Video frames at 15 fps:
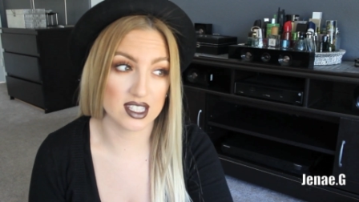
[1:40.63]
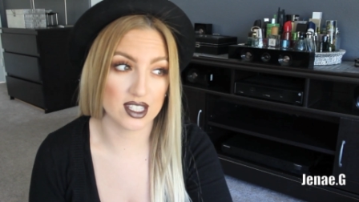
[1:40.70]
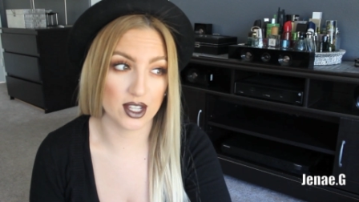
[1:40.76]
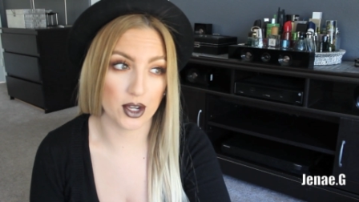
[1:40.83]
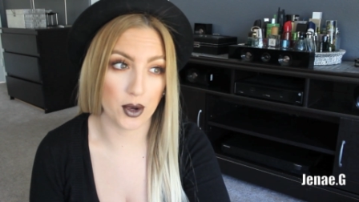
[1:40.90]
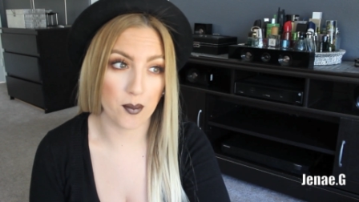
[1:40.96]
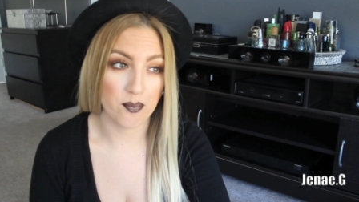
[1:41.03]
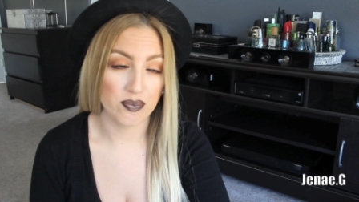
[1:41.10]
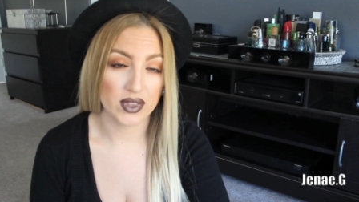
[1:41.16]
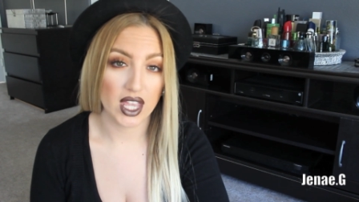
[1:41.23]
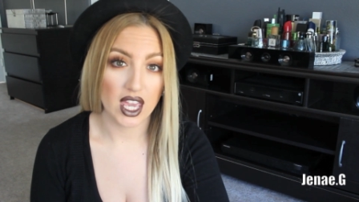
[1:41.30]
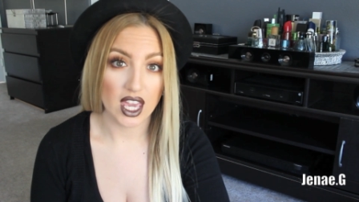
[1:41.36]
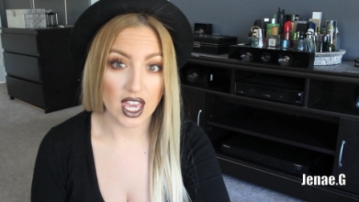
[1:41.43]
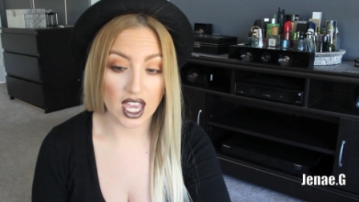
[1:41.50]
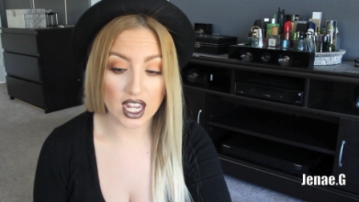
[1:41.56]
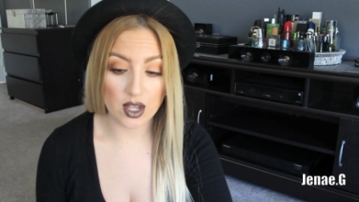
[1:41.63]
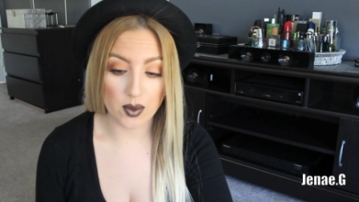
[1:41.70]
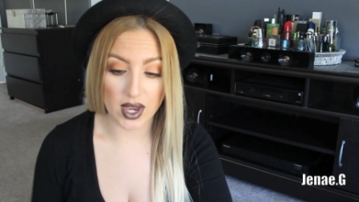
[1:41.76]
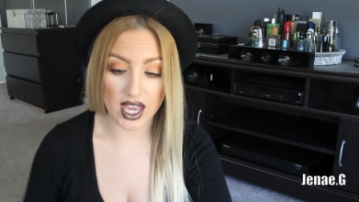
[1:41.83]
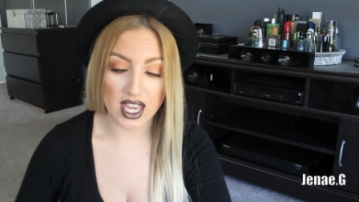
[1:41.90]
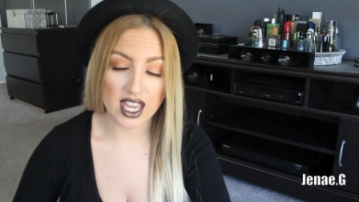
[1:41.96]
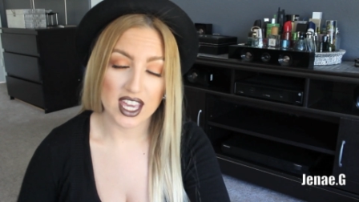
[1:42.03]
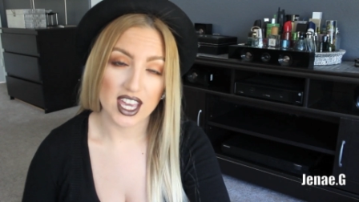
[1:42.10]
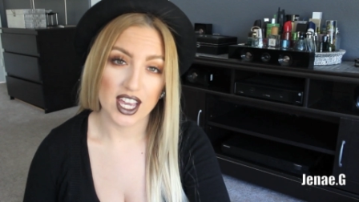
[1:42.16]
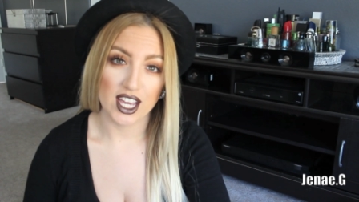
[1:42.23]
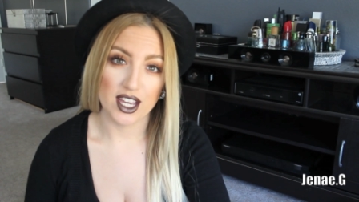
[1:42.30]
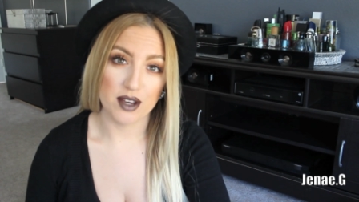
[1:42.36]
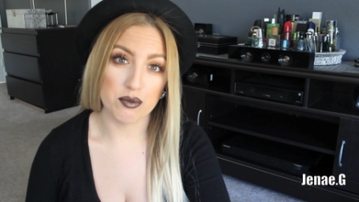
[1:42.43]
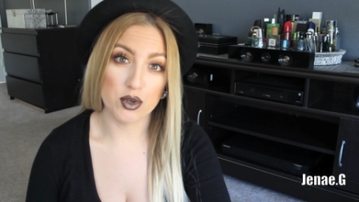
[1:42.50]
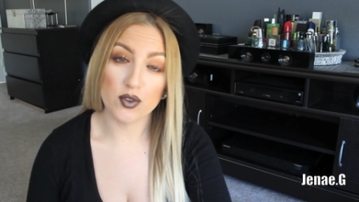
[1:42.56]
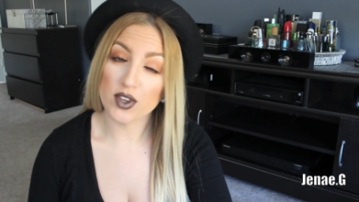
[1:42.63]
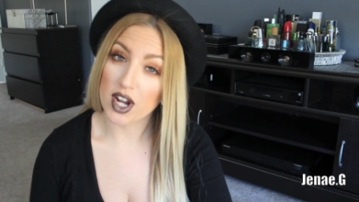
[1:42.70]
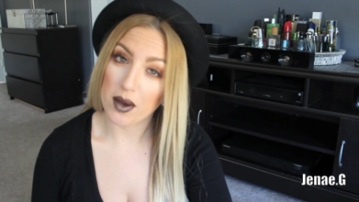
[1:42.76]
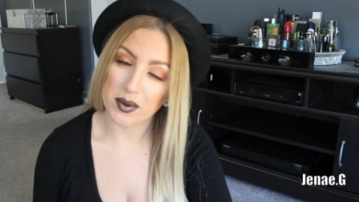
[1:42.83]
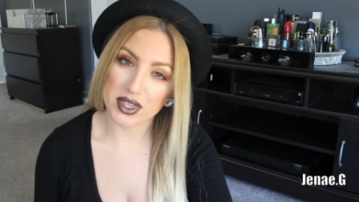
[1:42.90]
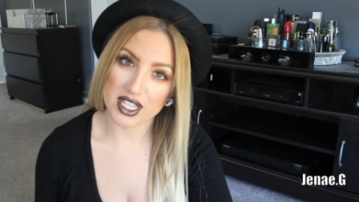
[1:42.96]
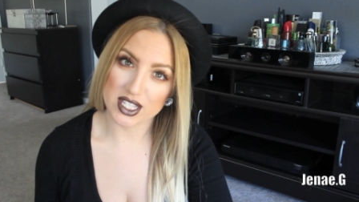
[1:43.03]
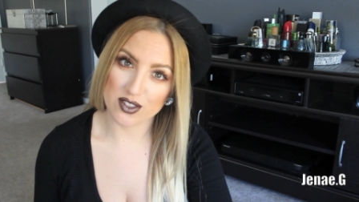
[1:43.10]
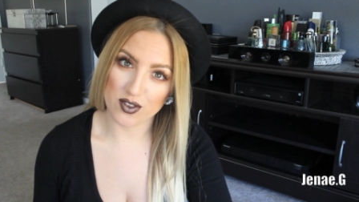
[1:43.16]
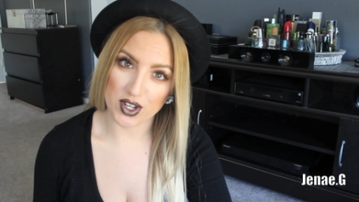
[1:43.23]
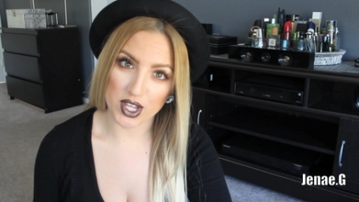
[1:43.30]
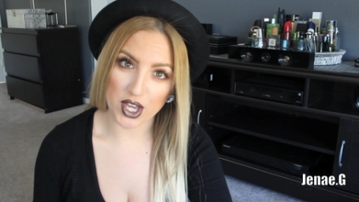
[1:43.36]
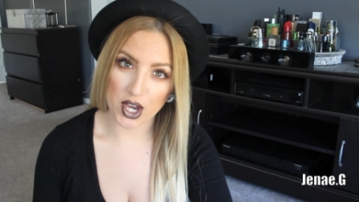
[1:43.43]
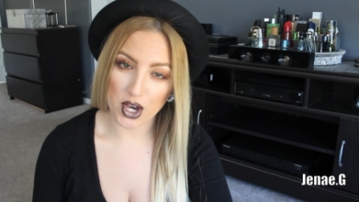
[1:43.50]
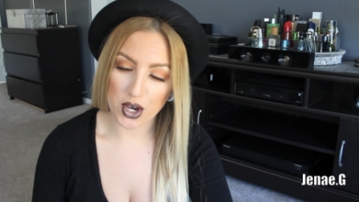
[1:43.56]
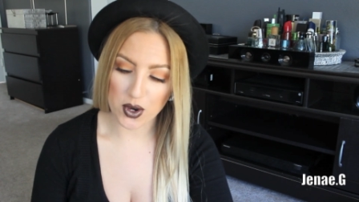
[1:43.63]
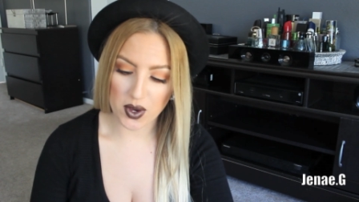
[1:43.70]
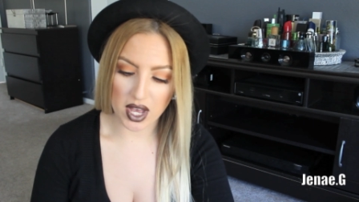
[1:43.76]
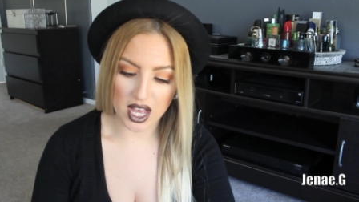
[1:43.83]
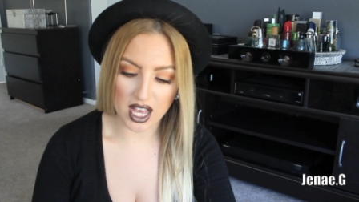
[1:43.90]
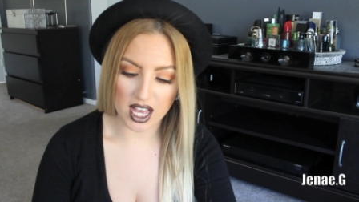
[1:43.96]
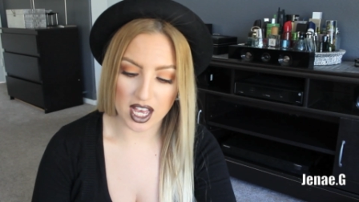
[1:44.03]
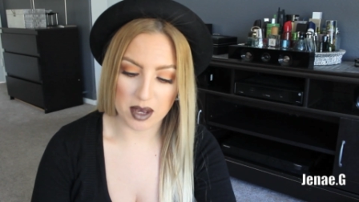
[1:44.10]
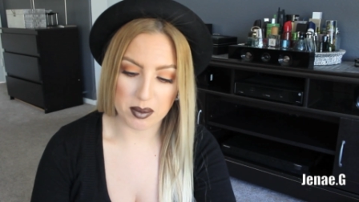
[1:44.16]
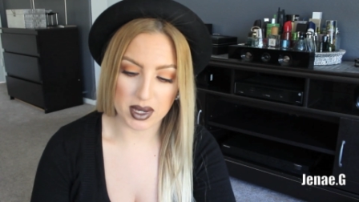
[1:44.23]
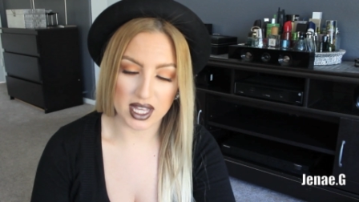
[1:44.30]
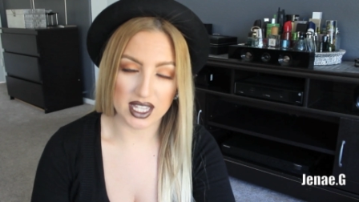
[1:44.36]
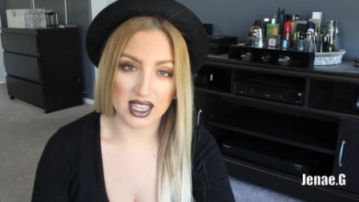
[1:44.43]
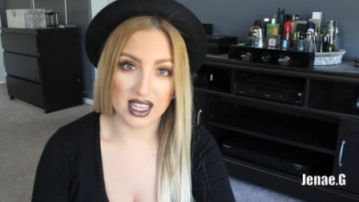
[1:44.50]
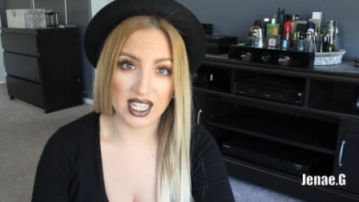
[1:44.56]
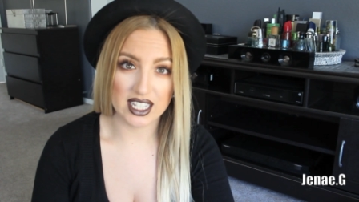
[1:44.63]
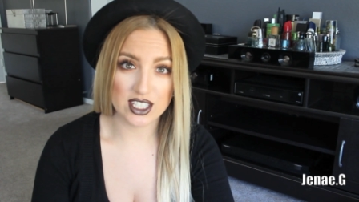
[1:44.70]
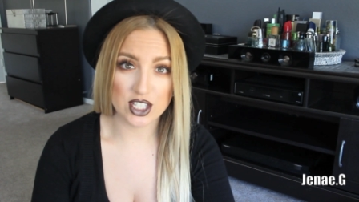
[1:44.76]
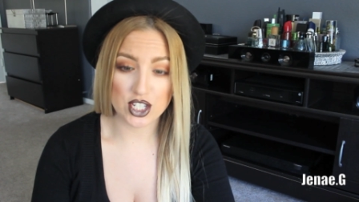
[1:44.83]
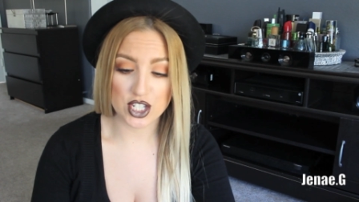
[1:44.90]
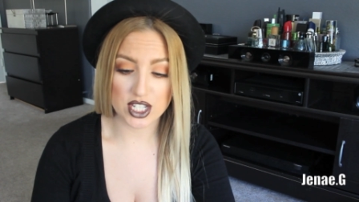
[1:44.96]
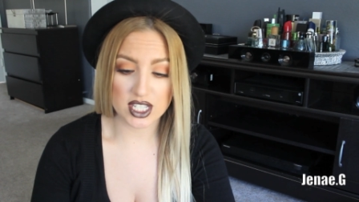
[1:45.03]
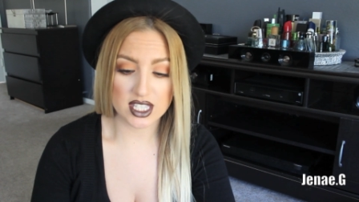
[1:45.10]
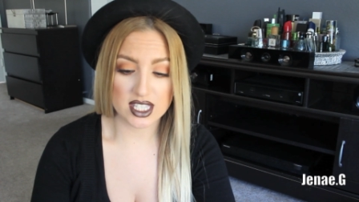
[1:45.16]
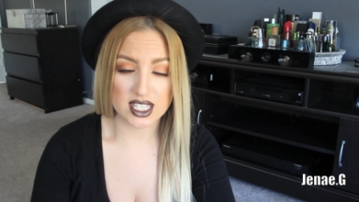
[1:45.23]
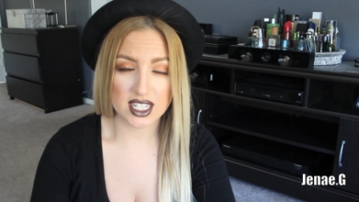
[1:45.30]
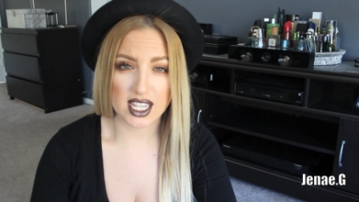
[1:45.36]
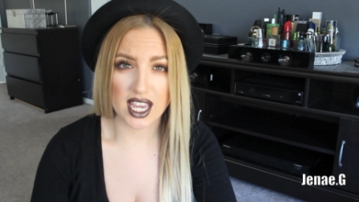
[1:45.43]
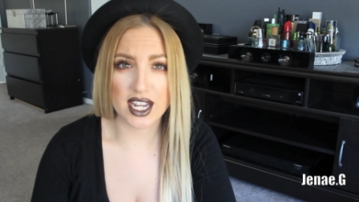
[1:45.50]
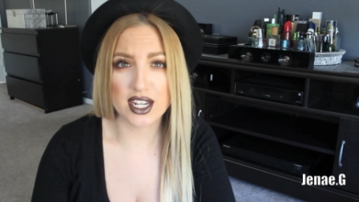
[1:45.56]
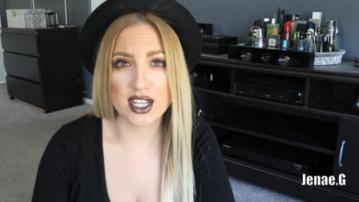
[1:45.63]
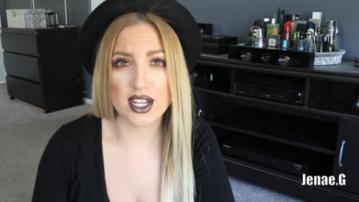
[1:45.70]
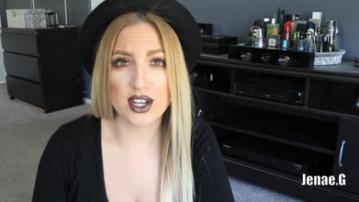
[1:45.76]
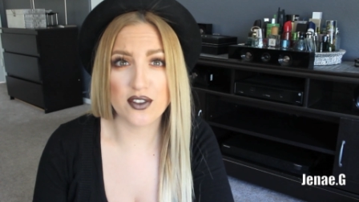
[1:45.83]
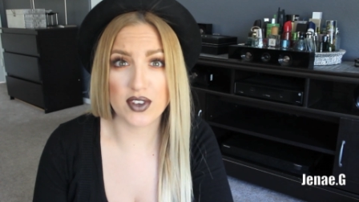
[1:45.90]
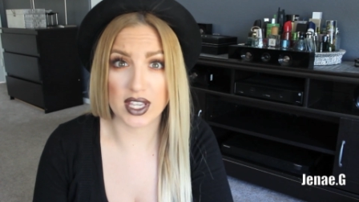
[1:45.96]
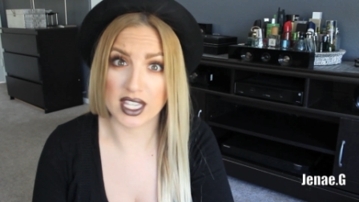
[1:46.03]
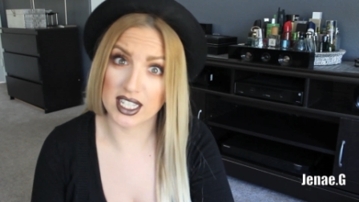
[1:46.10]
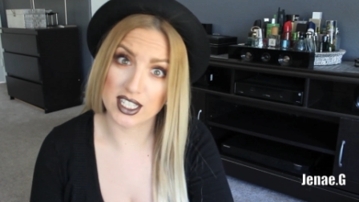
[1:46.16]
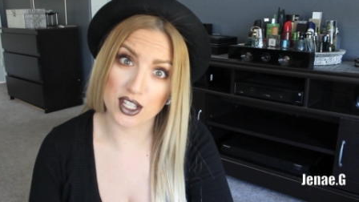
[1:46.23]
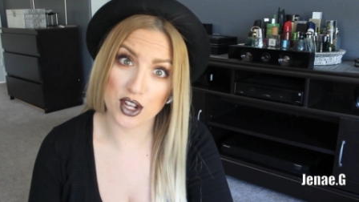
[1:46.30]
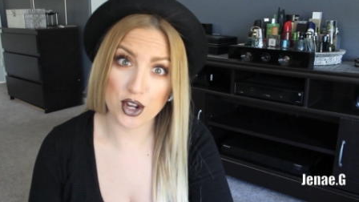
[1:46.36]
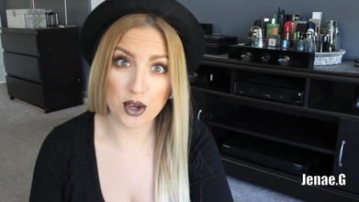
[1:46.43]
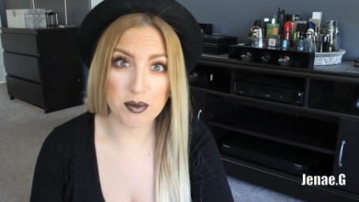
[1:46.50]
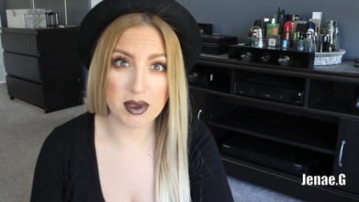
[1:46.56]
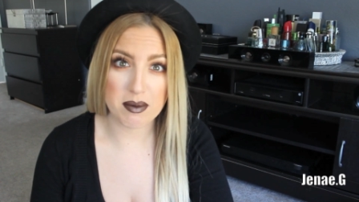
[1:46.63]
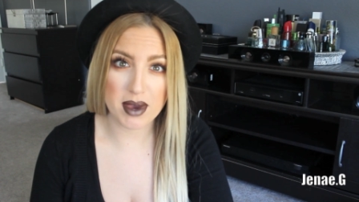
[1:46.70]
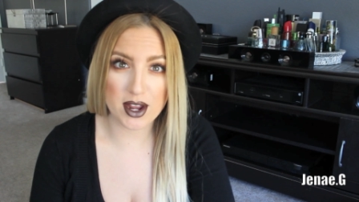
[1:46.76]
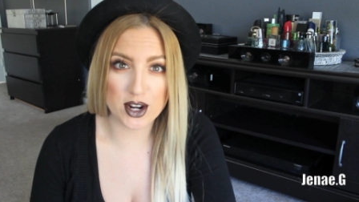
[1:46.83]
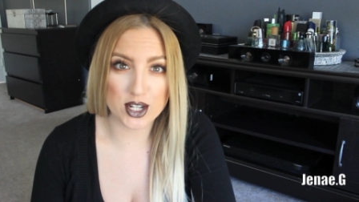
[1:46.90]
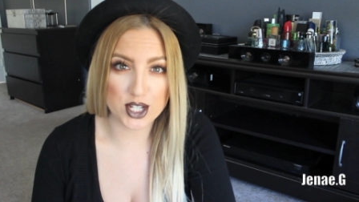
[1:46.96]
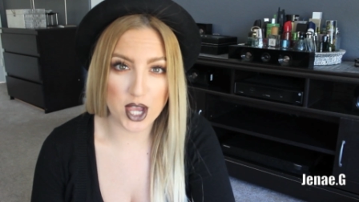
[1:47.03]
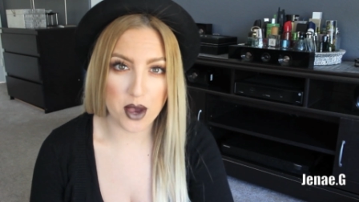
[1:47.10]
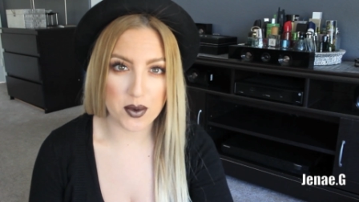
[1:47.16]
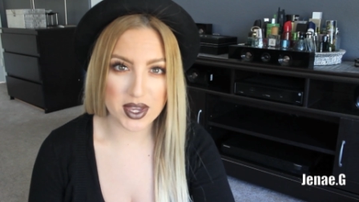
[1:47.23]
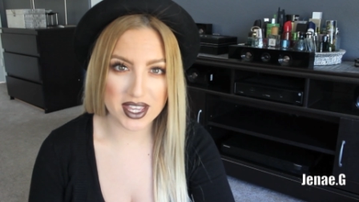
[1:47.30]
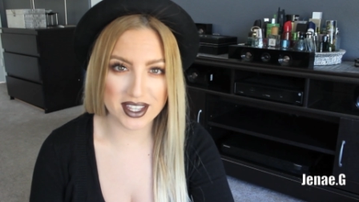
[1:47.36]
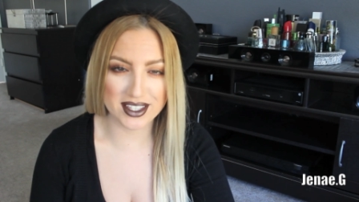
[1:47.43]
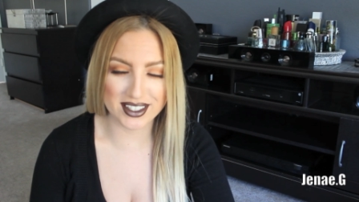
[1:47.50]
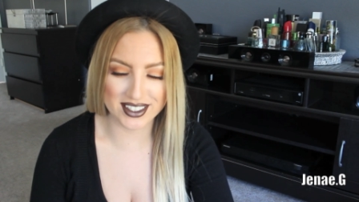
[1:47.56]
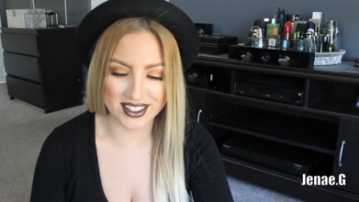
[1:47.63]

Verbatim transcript: So anyway, moving on with this video, um, let's just kind of get to know me better, shall we?